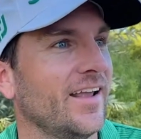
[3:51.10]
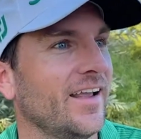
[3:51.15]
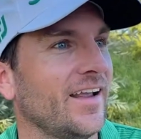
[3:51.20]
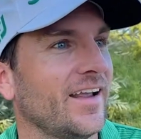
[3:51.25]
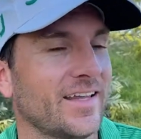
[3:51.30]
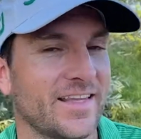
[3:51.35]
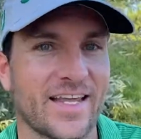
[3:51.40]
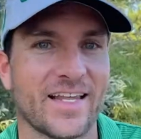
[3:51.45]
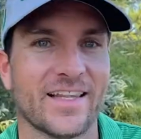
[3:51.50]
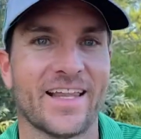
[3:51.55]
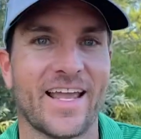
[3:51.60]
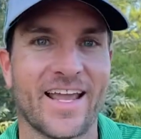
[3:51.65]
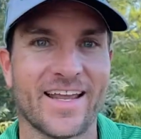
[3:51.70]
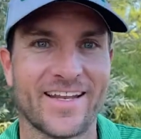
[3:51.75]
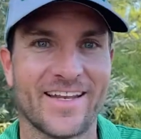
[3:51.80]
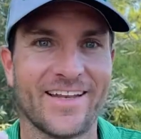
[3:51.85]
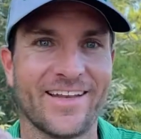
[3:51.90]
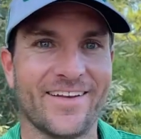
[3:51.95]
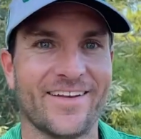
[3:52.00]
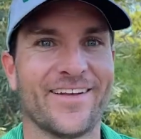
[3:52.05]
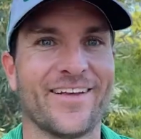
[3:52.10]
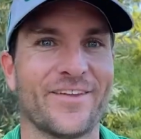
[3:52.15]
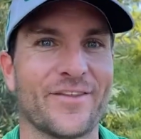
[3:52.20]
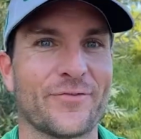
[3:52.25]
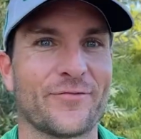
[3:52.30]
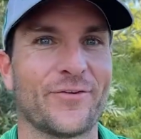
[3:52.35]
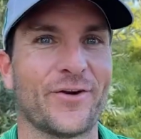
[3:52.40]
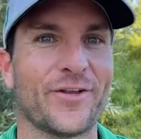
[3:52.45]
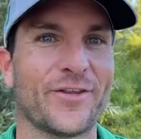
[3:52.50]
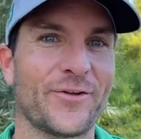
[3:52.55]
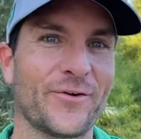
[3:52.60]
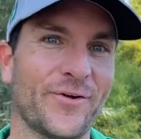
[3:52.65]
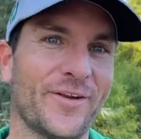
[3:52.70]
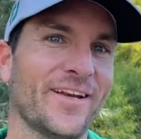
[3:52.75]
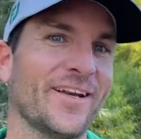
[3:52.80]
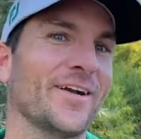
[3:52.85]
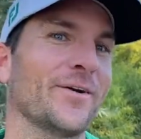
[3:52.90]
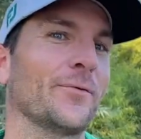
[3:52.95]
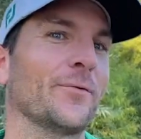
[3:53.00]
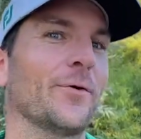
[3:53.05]
And they landed it on the front of the green,
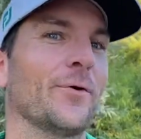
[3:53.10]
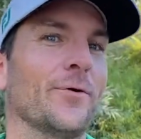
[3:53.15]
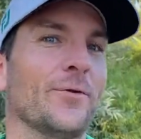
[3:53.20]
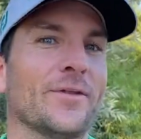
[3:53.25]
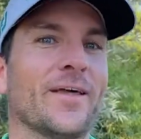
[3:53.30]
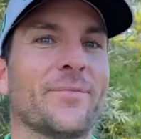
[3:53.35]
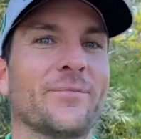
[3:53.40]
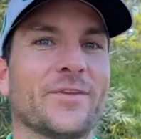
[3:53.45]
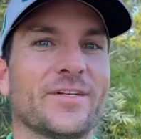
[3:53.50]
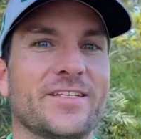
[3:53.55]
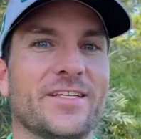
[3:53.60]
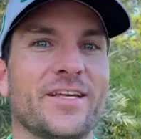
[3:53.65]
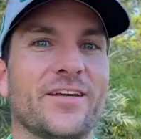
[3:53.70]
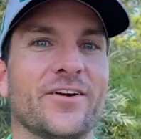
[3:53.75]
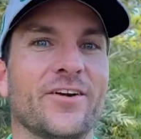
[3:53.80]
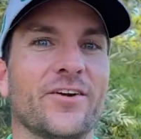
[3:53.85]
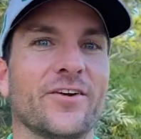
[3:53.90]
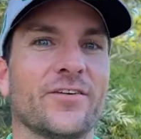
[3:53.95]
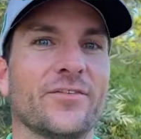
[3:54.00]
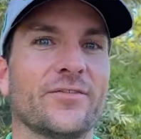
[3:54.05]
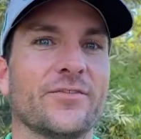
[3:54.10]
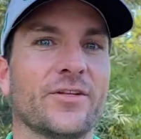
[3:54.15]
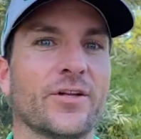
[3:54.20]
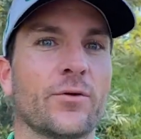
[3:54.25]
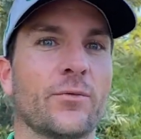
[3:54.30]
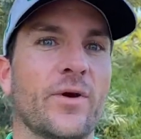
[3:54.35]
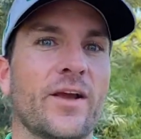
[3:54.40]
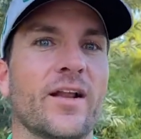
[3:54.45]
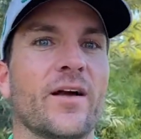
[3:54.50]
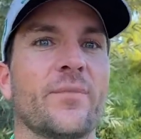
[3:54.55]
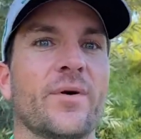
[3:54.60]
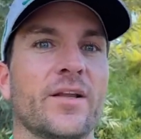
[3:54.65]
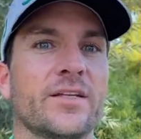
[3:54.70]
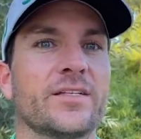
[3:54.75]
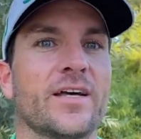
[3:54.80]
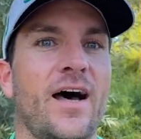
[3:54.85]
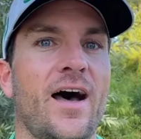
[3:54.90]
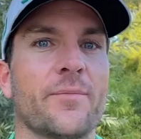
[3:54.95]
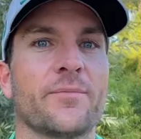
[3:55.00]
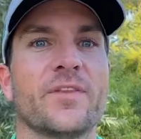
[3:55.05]
and it rolled up the tier, you know, right up on
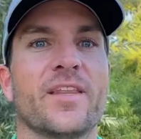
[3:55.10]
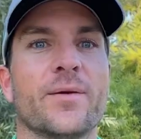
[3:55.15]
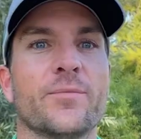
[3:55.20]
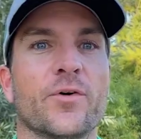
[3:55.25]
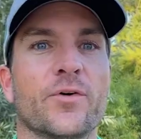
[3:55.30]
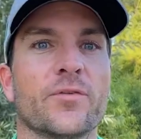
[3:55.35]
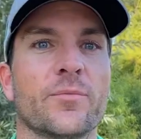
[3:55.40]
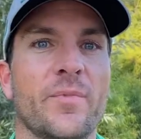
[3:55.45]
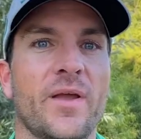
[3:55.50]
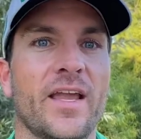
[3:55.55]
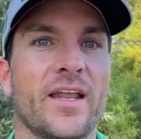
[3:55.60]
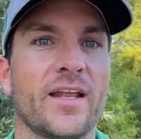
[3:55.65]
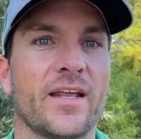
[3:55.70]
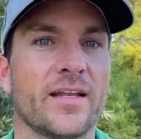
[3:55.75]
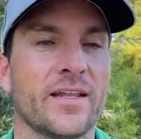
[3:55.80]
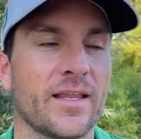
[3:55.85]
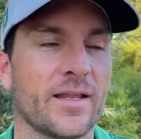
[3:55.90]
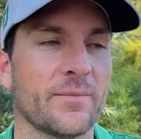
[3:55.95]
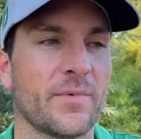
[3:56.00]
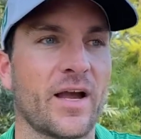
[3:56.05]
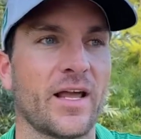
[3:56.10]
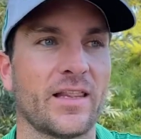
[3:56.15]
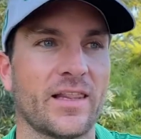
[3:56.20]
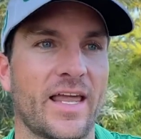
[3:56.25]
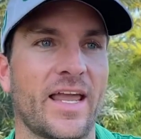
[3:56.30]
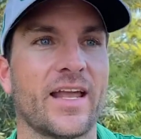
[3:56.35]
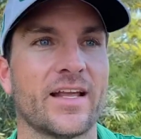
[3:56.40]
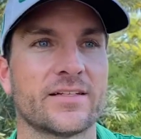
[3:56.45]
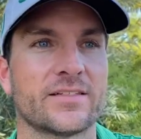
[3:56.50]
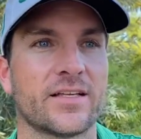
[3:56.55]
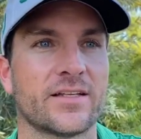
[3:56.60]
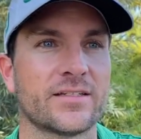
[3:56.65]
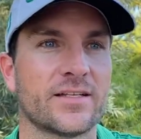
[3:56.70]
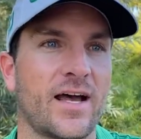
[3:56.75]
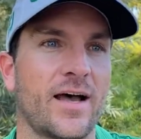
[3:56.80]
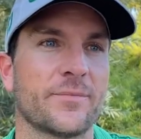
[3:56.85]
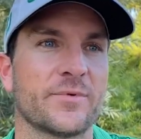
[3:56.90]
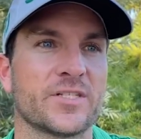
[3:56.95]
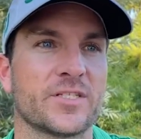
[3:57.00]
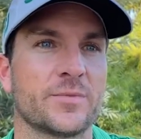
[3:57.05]
top, and they both made it. And then my lands on
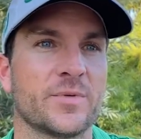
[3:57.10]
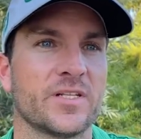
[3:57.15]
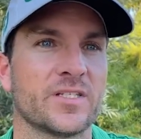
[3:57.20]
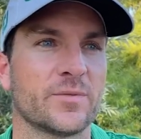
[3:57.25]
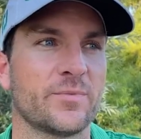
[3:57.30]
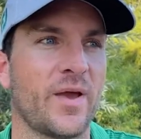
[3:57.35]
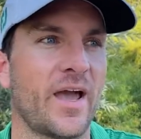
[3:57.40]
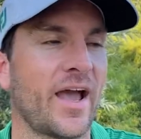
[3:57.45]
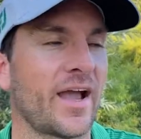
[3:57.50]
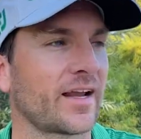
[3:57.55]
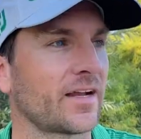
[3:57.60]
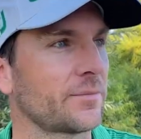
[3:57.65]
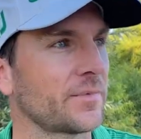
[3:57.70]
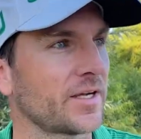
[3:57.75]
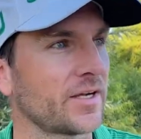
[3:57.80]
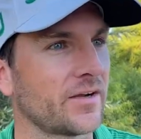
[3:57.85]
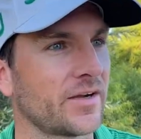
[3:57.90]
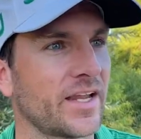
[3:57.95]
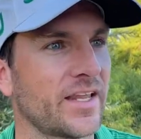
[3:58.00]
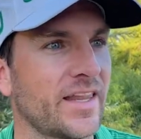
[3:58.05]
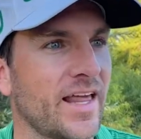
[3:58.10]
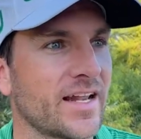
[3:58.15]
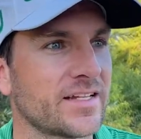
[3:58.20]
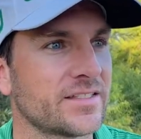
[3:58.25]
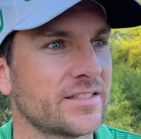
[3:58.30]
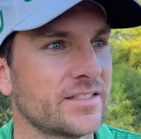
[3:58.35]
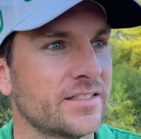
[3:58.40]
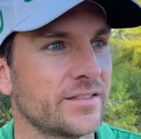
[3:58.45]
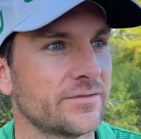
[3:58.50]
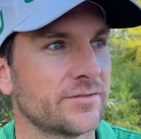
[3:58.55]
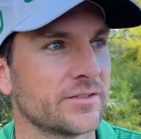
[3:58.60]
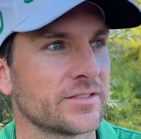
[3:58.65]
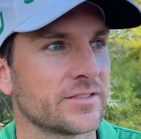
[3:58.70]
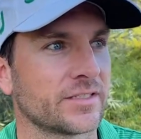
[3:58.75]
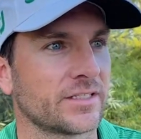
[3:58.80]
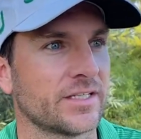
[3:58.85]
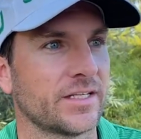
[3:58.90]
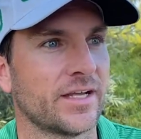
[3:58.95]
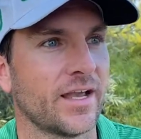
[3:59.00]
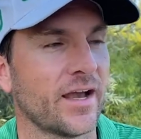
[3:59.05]
top and spins back, and I'm like, okay, that's the difference.
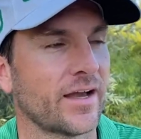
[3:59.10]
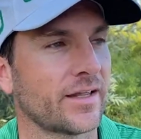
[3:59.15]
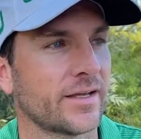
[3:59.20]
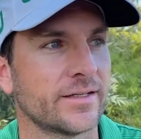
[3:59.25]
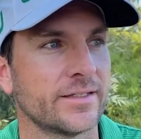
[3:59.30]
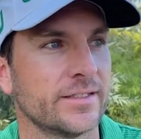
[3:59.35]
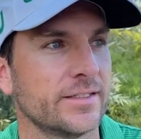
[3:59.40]
Like, you gotta